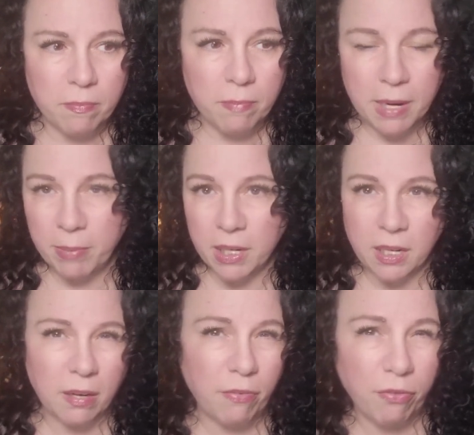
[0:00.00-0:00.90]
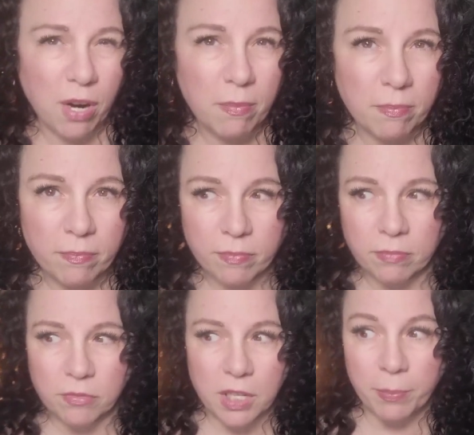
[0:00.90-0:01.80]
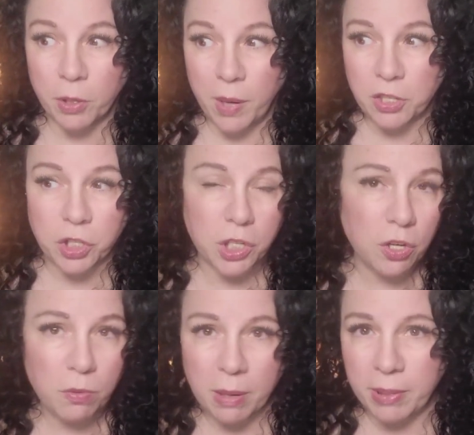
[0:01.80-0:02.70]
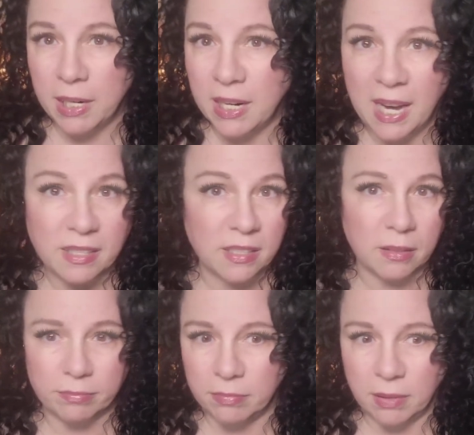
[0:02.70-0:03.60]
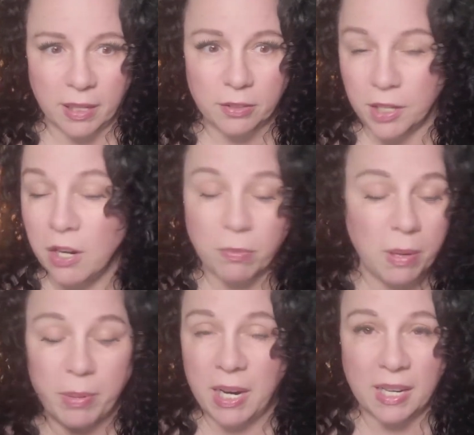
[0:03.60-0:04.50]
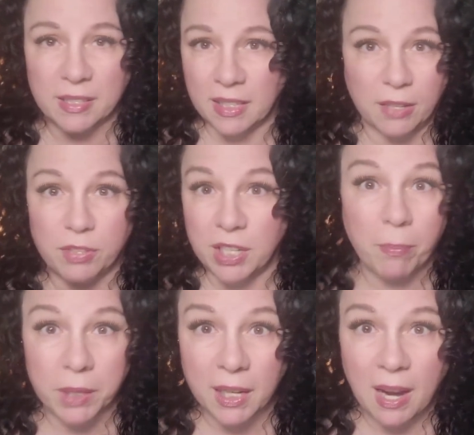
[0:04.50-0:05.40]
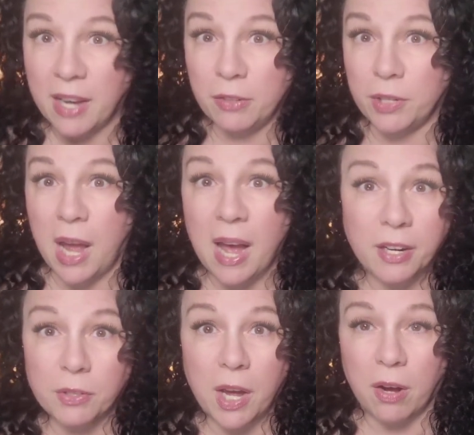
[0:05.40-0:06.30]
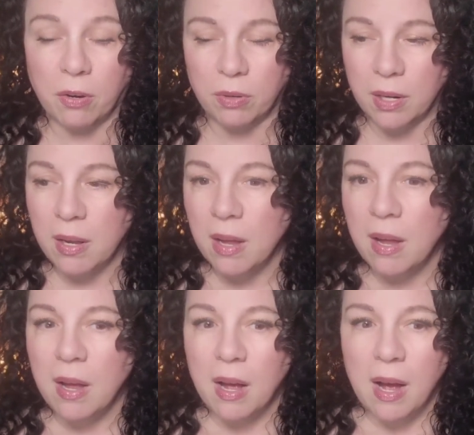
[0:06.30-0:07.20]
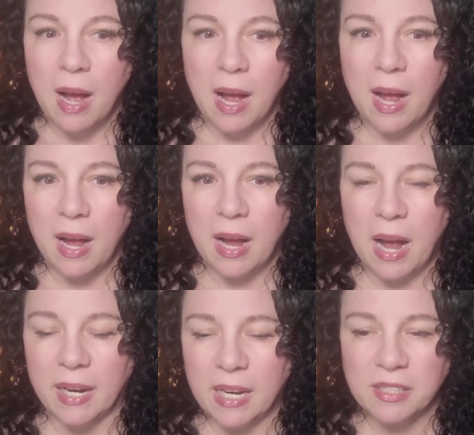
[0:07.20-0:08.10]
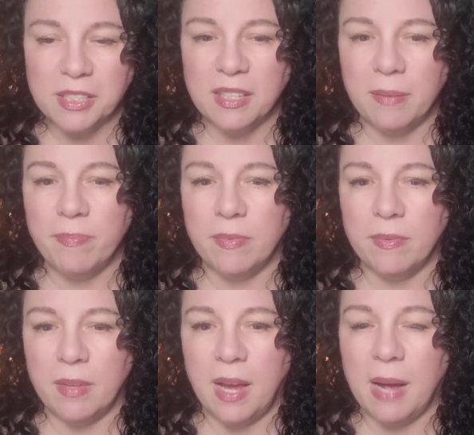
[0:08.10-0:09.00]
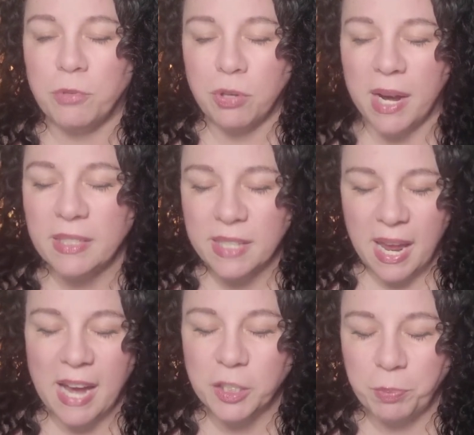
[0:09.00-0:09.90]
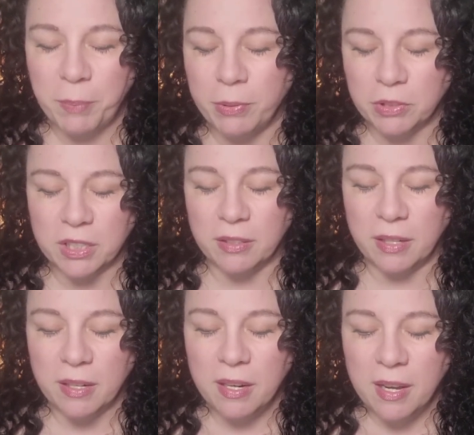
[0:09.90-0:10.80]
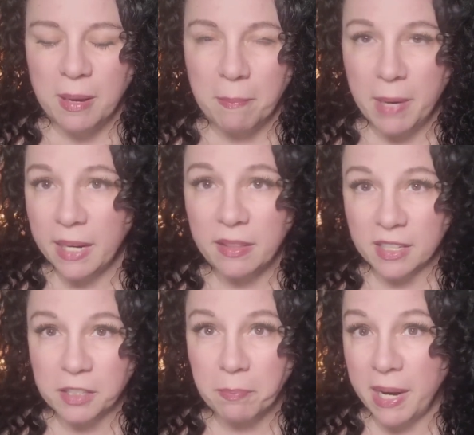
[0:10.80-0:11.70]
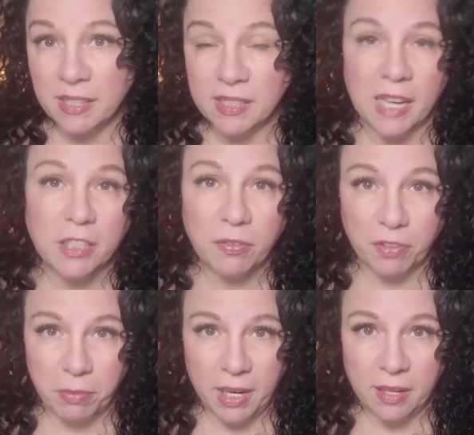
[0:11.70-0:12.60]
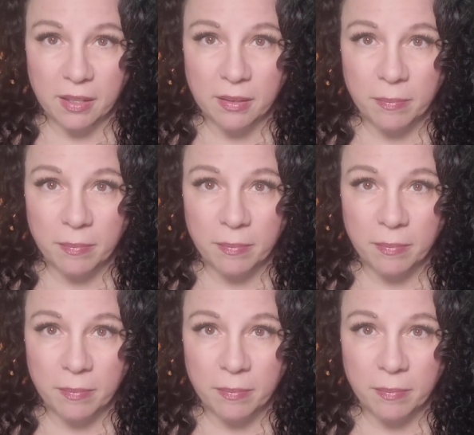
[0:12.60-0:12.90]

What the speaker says: Maybe from WSU? Maybe he had to, I don't know, maybe he had to give something. I don't know. I guess I'm trying to ask people to make this make sense for me,